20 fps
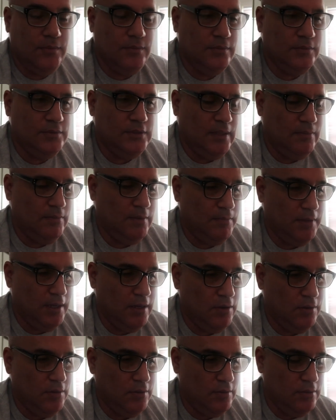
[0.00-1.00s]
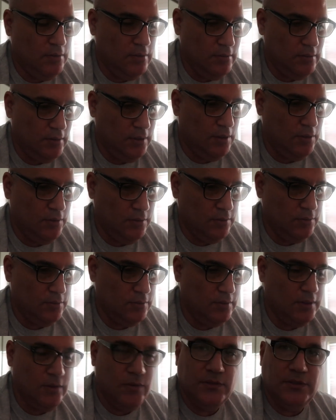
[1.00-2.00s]
Something about,
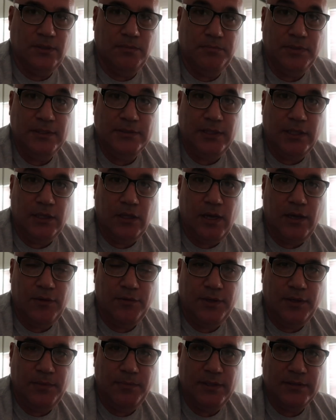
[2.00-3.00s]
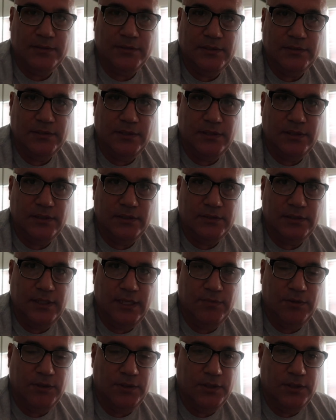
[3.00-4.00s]
there was a busy laundry business in his
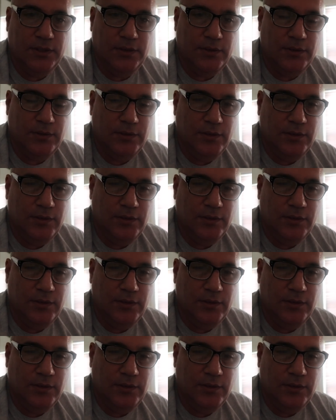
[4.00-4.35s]
neighborhood.